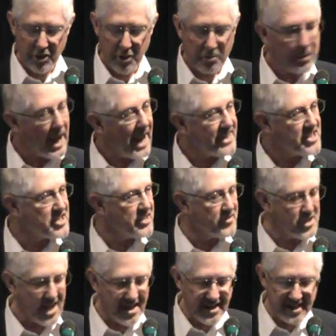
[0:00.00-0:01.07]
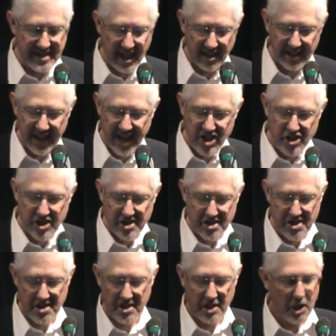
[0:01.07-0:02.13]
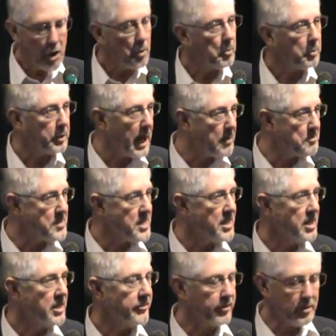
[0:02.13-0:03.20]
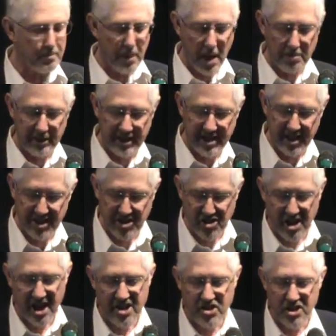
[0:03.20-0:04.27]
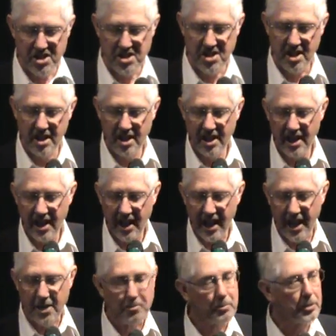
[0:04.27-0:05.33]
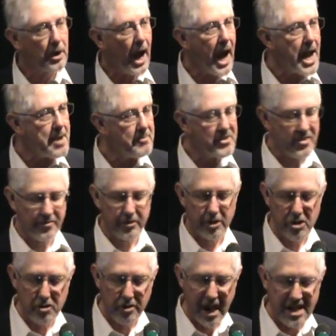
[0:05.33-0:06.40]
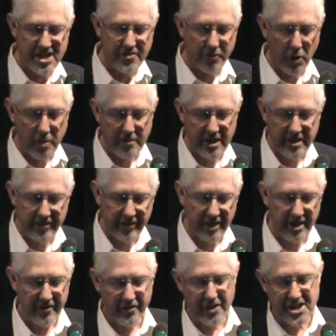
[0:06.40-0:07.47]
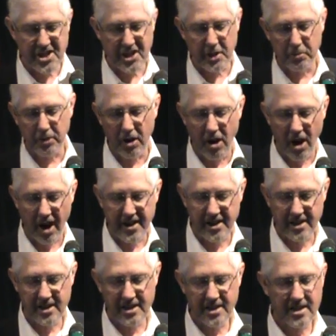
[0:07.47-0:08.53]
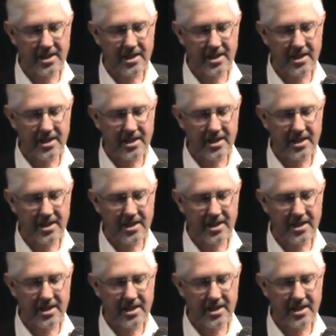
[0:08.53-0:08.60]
The practice of sending delegations prepped for public exchanges and primed for a transformative visit abroad